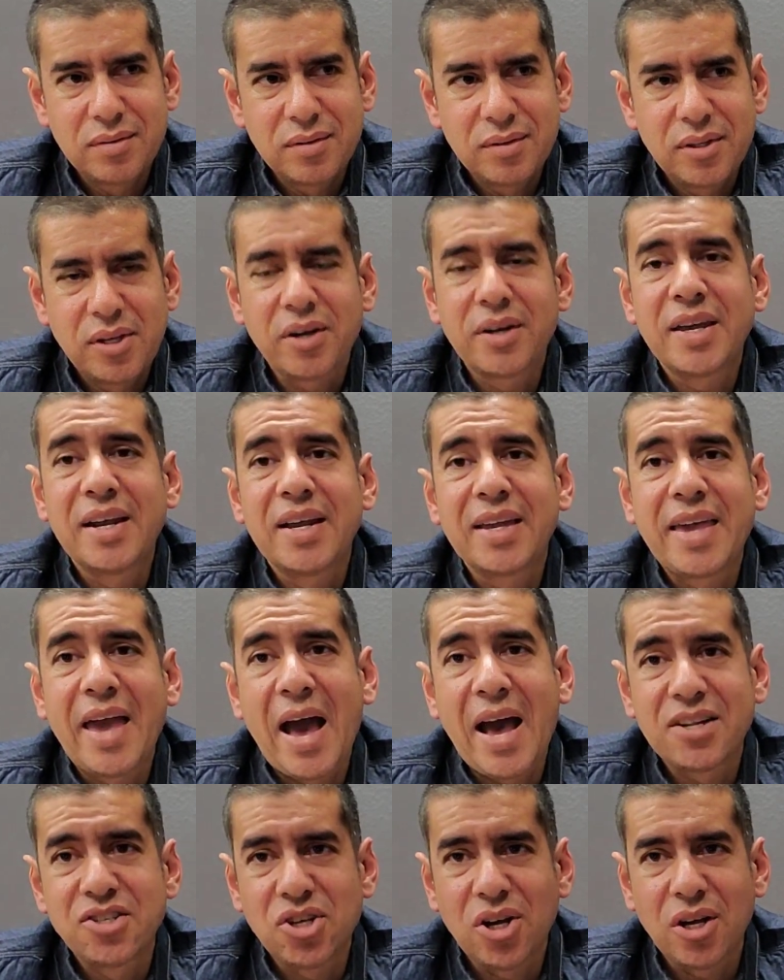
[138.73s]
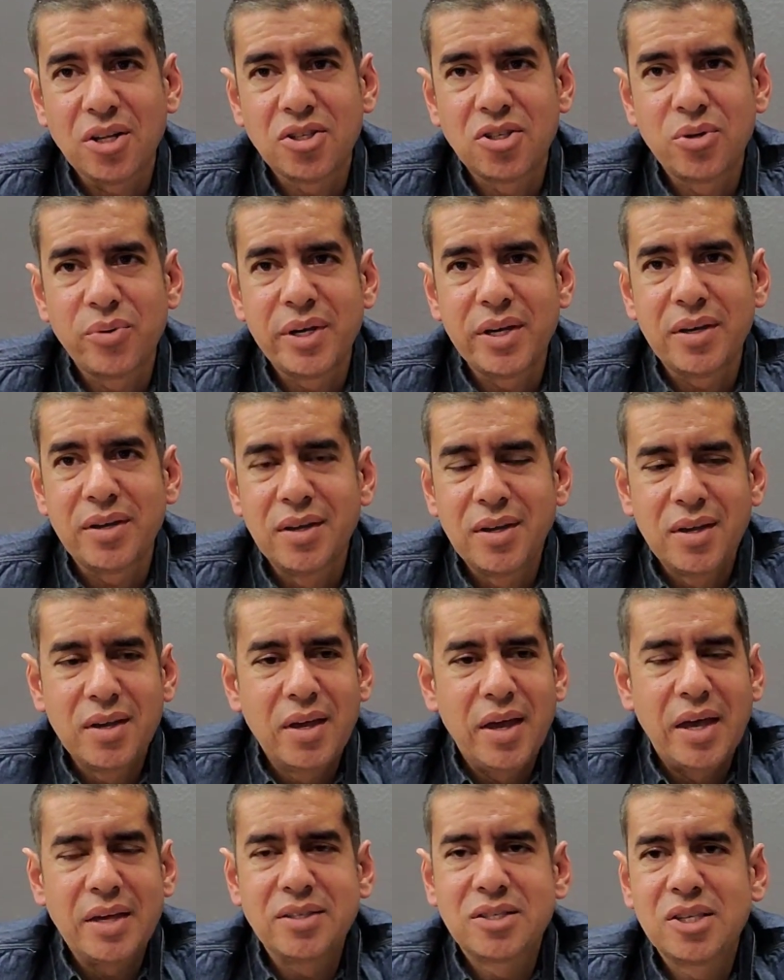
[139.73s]
they're gonna catch on to it,
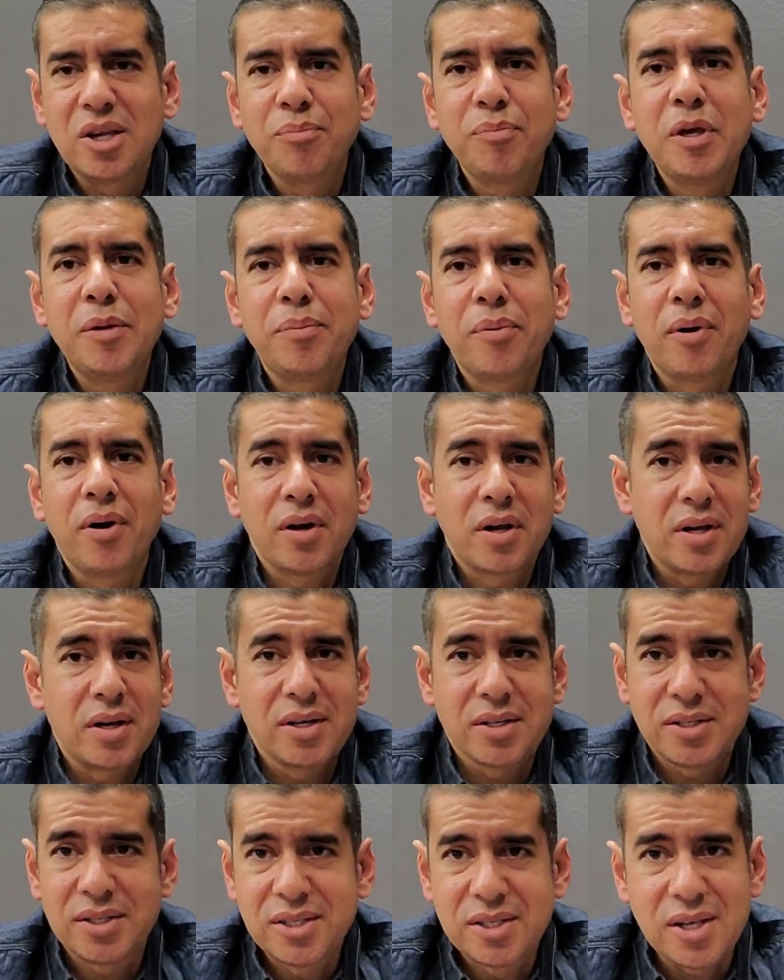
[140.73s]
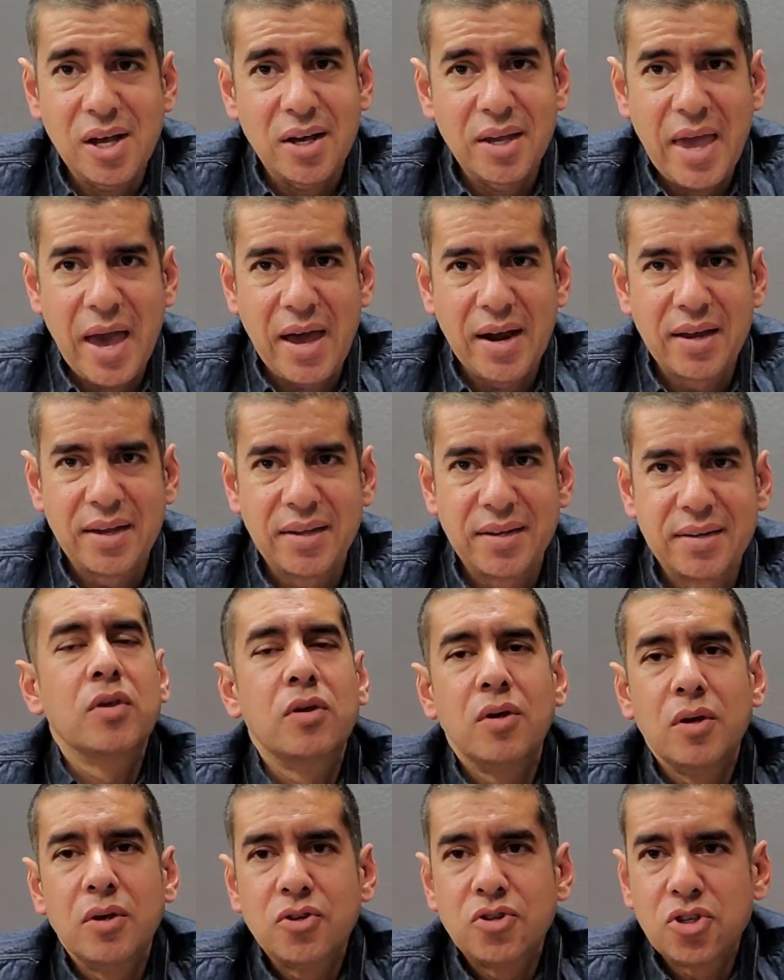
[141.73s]
and some people are gonna suck at it.
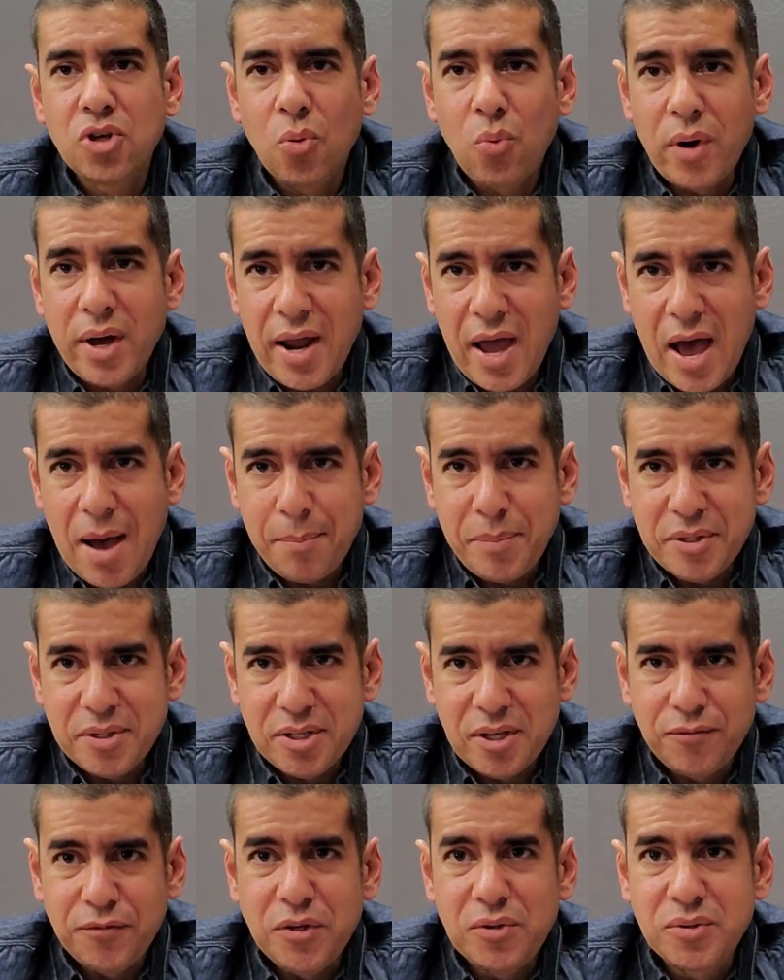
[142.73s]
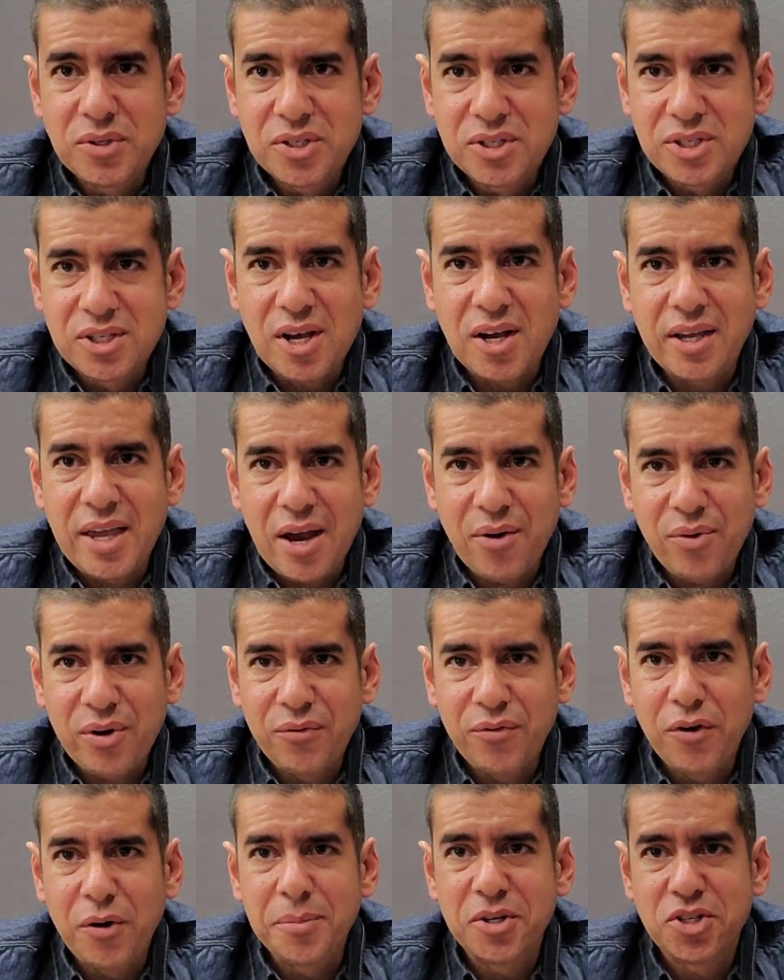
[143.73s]
So what happens if you suck at
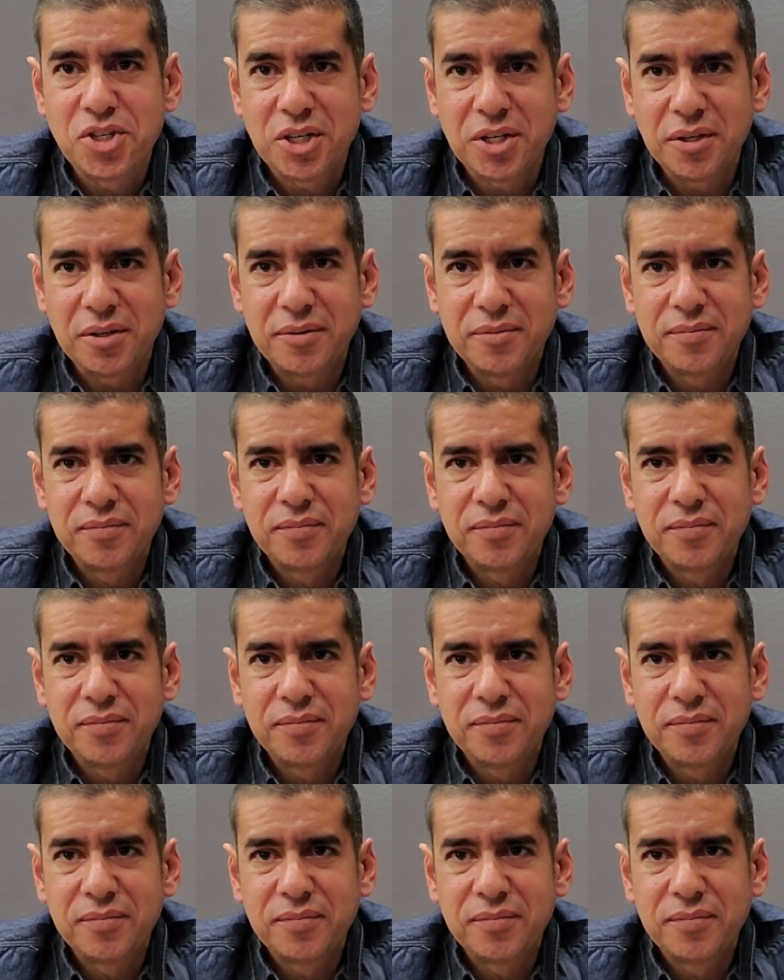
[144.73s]
refurbishing?